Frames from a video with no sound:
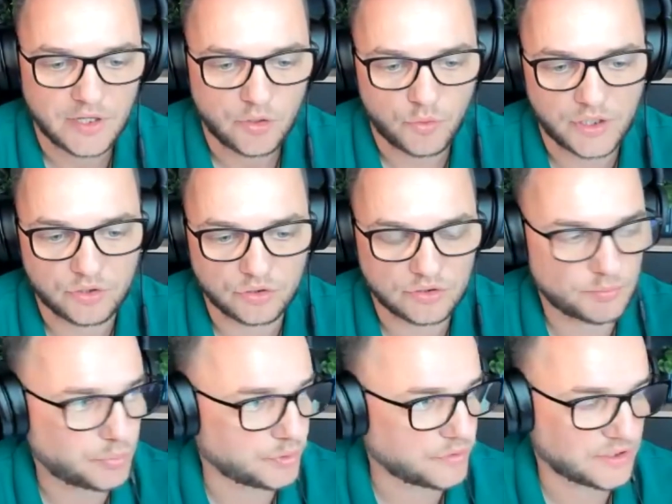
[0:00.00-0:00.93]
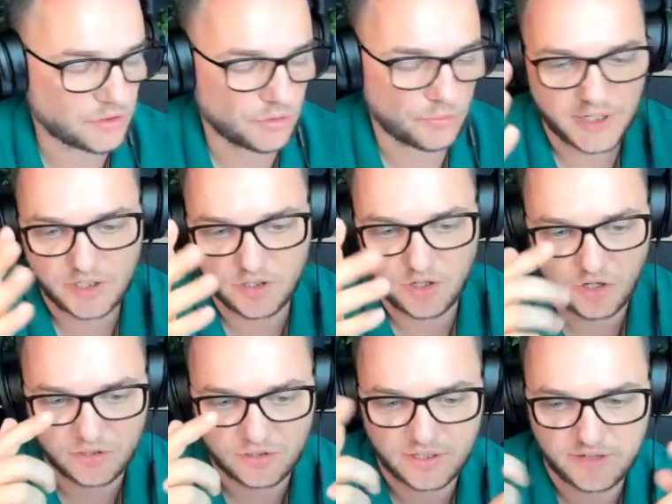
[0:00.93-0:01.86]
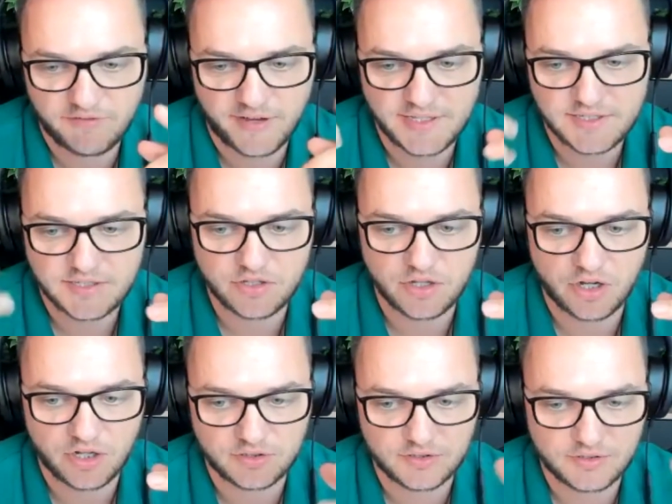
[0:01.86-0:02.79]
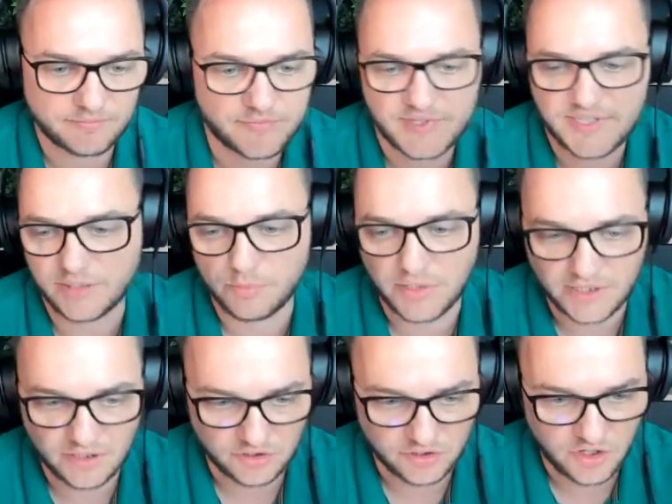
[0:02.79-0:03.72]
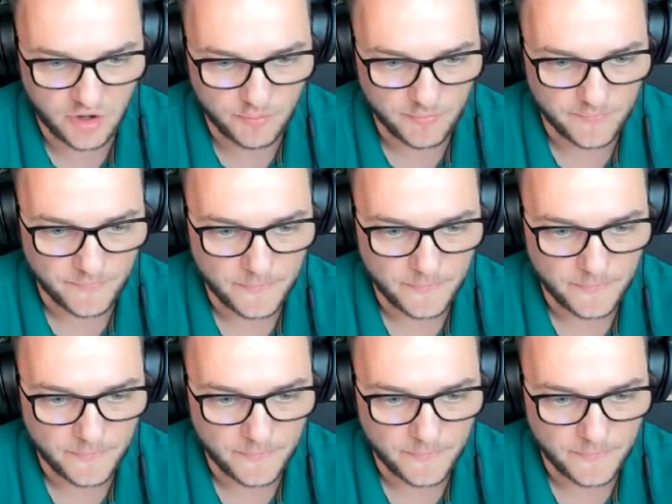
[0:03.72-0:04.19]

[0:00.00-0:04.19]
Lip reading: we could put the domain on events.seedblink.com.